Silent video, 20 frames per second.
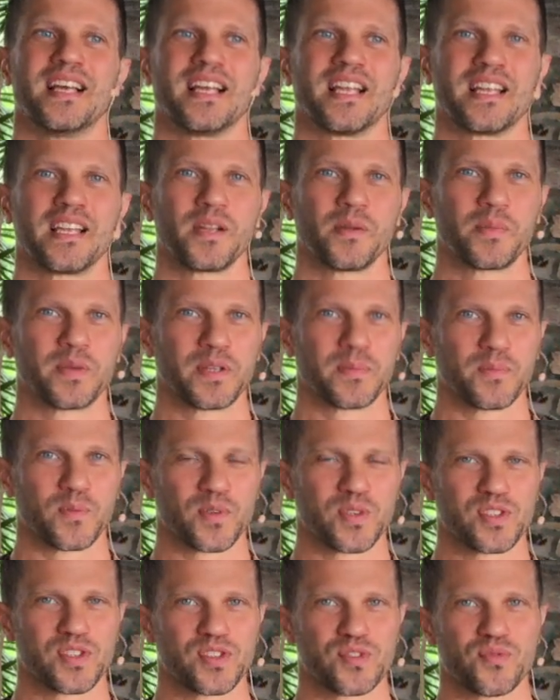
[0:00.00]
a little bit
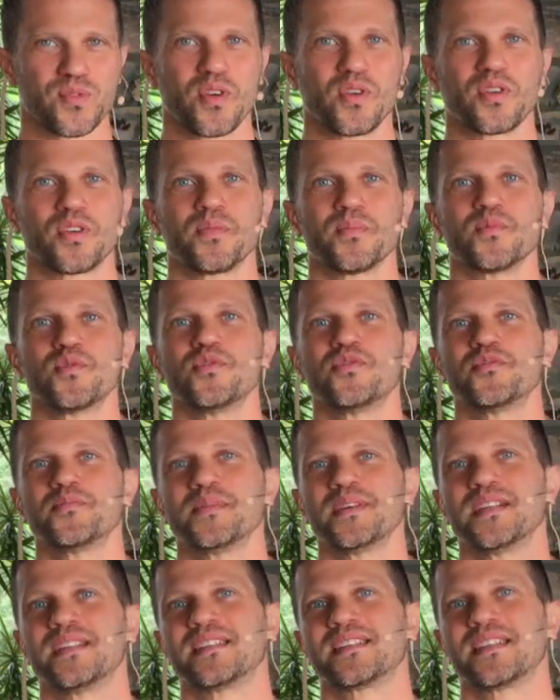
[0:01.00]
more stronger
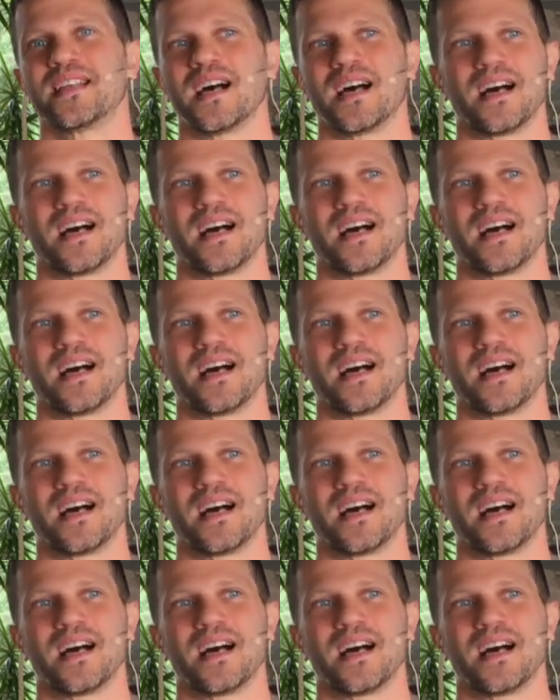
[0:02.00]
movement.